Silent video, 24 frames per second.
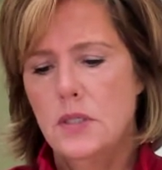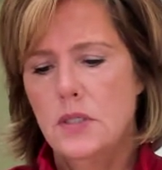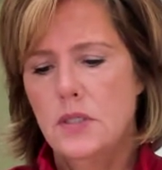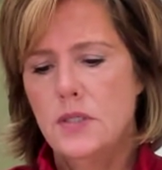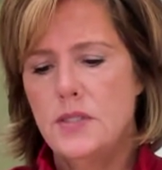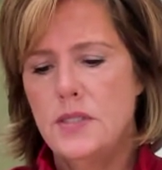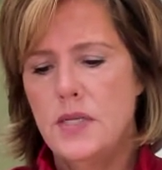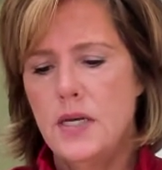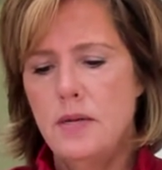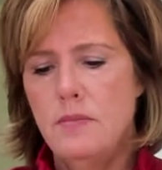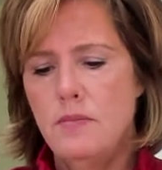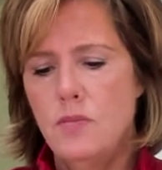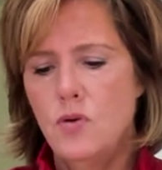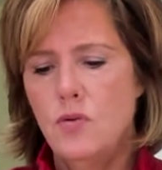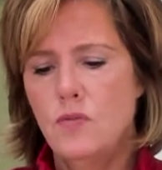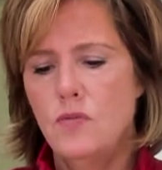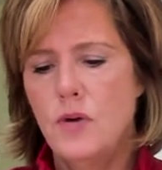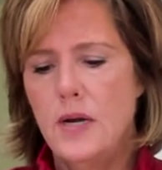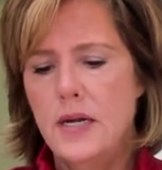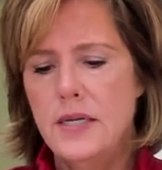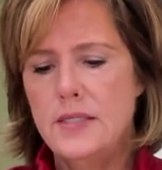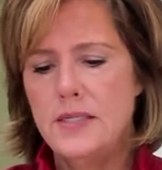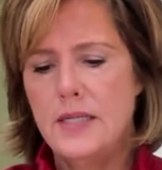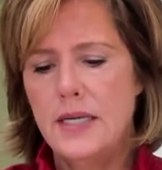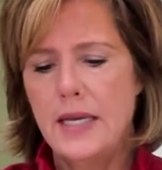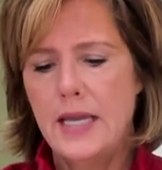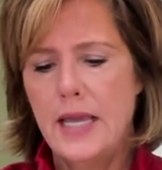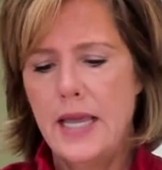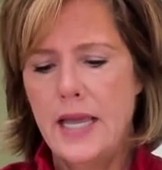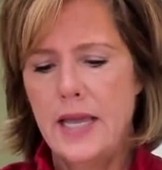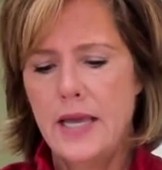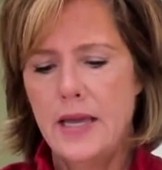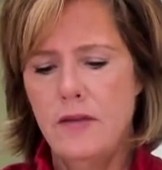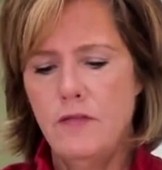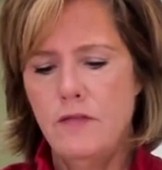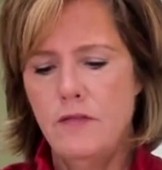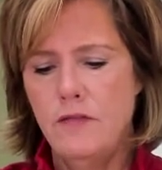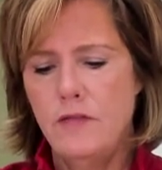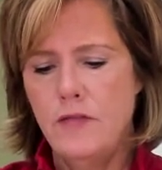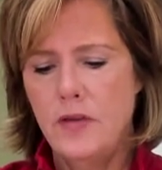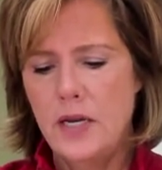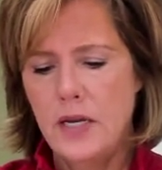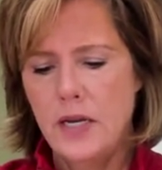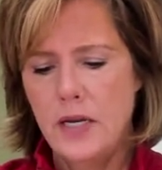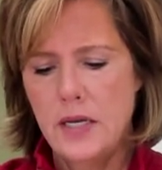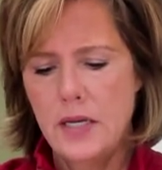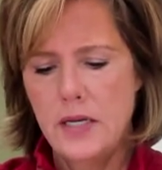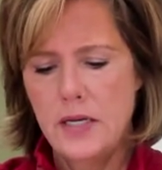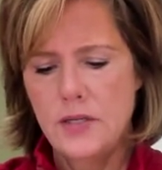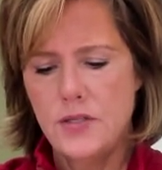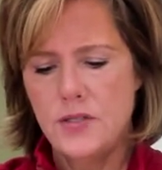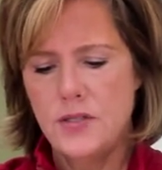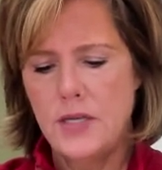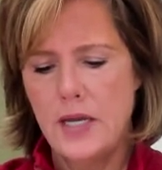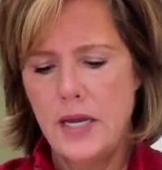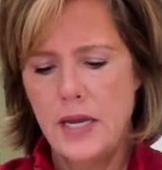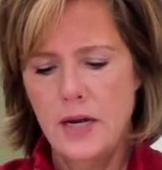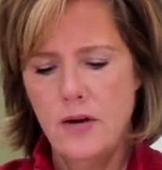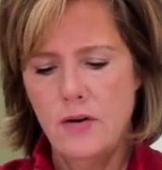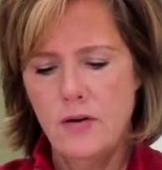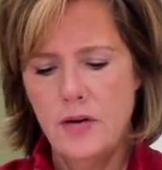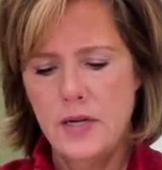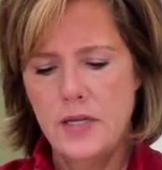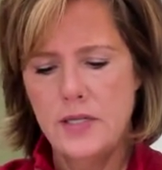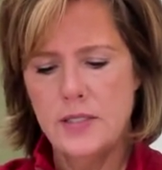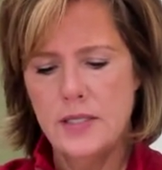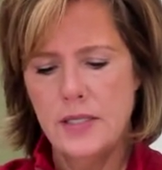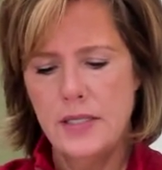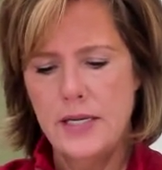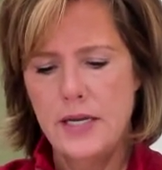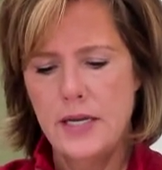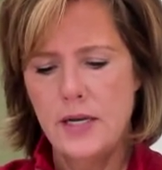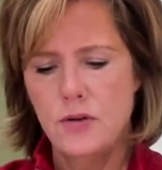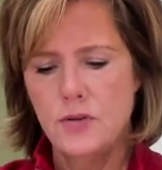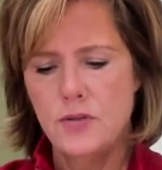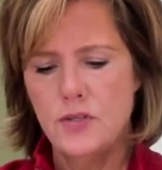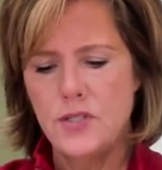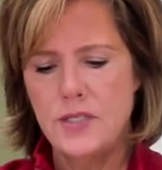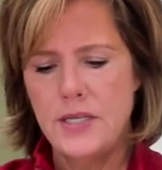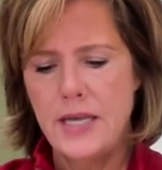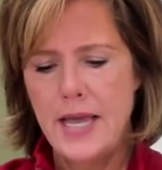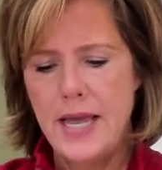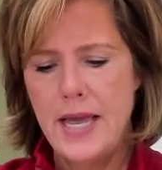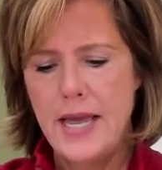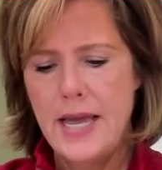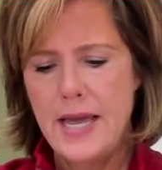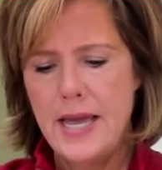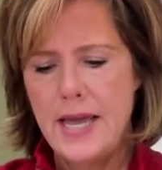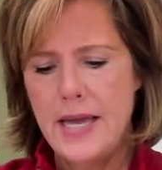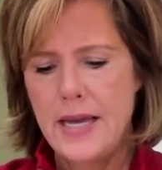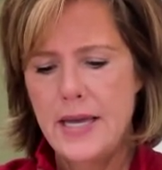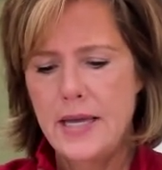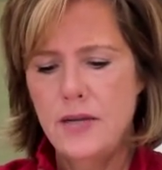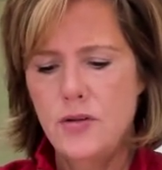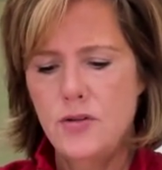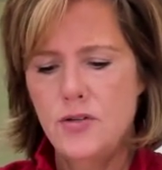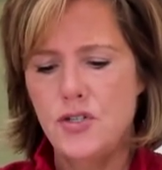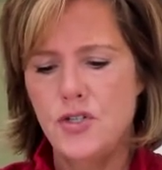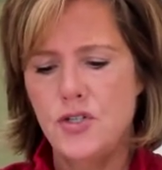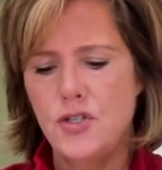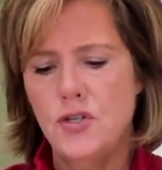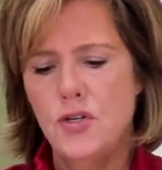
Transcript: Sun, Moon, Rising, and Venus. Aries, Leo, Sag.